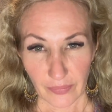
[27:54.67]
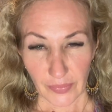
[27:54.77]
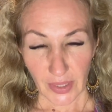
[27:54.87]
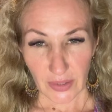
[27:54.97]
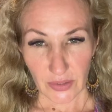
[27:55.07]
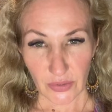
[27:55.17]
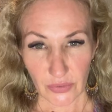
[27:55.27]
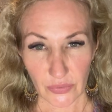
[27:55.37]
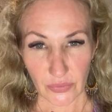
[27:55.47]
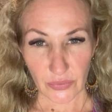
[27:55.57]
that
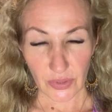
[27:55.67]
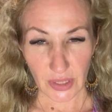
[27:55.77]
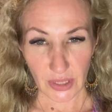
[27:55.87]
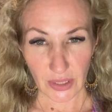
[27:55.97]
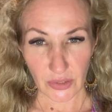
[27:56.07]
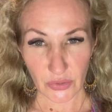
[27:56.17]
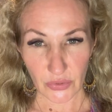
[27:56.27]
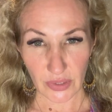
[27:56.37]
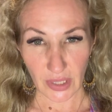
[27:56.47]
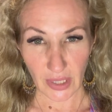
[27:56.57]
you need
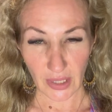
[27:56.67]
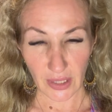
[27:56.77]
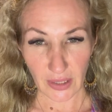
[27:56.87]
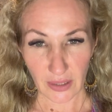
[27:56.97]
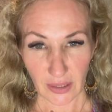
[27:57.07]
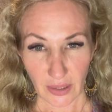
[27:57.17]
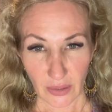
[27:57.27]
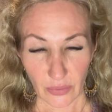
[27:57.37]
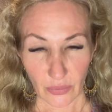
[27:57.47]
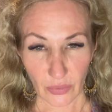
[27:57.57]
today,
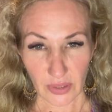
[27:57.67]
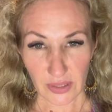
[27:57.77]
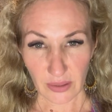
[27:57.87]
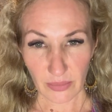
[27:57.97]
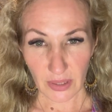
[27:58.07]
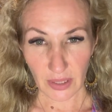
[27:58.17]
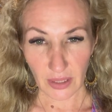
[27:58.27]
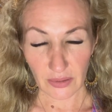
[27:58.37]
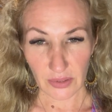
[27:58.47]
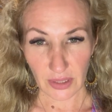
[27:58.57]
or something
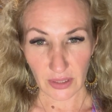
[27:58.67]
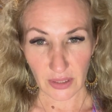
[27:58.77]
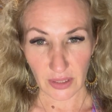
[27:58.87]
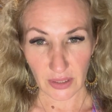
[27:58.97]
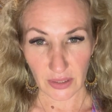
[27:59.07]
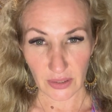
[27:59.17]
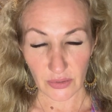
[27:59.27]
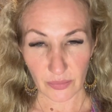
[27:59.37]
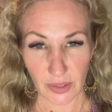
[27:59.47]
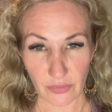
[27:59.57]
else that needs to be